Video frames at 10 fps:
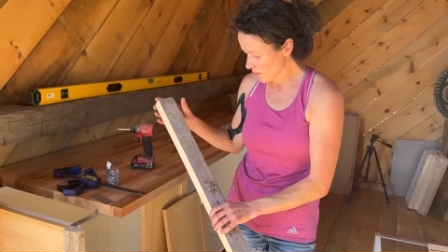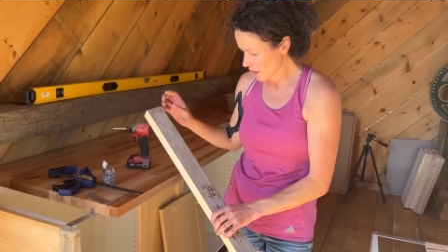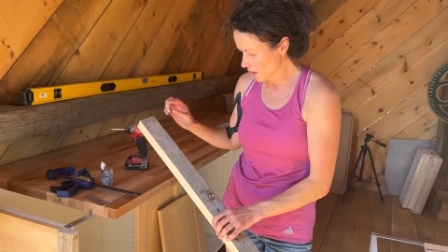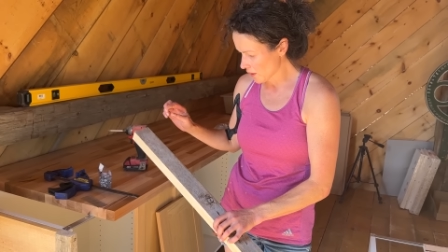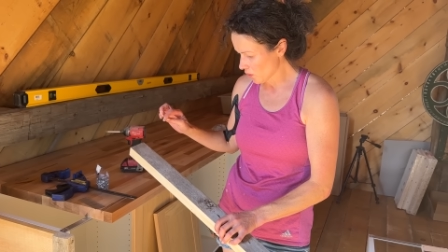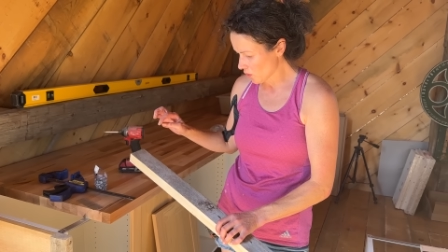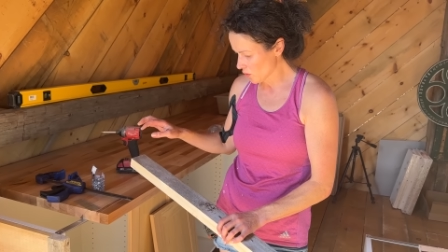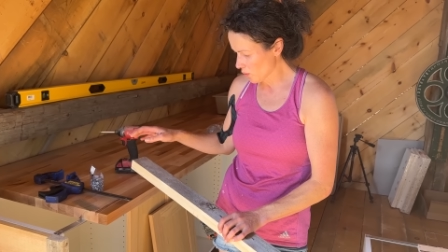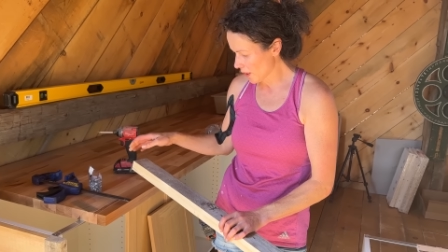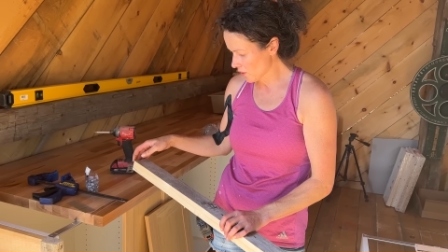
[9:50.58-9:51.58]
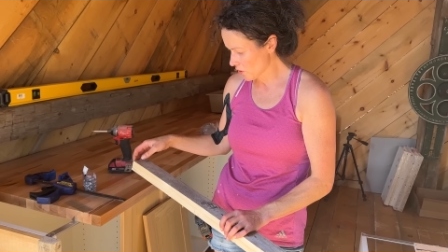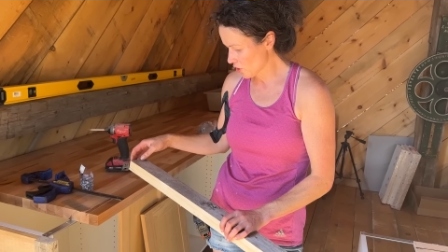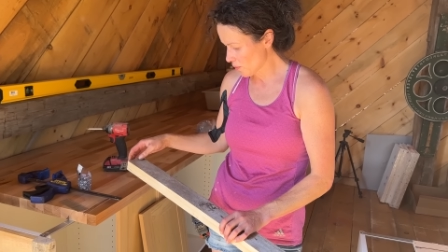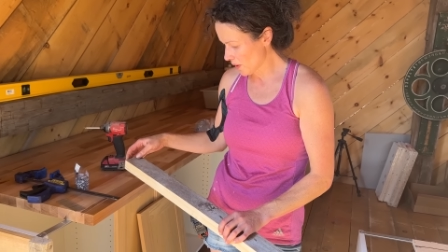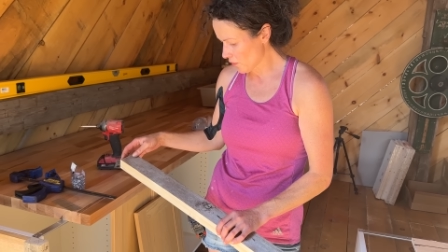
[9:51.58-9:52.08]
we've taken an old weathered
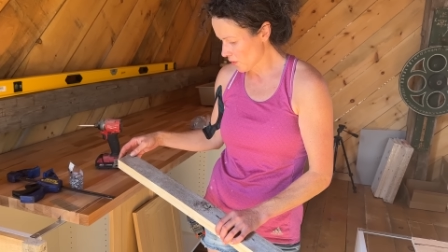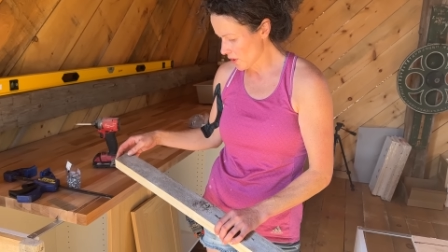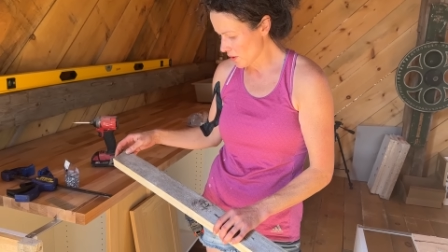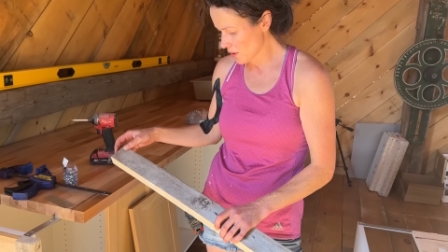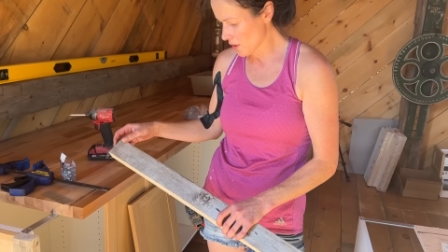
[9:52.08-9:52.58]
2x4